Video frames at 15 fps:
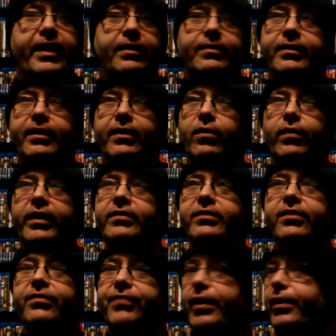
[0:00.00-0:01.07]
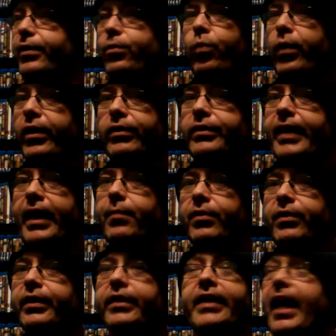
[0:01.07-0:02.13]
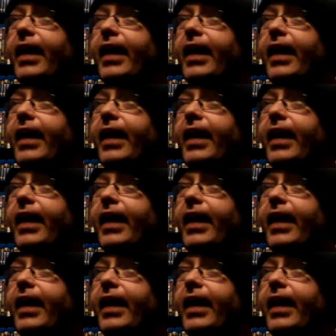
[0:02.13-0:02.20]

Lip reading: And, you know, it's this very weird neighborhood.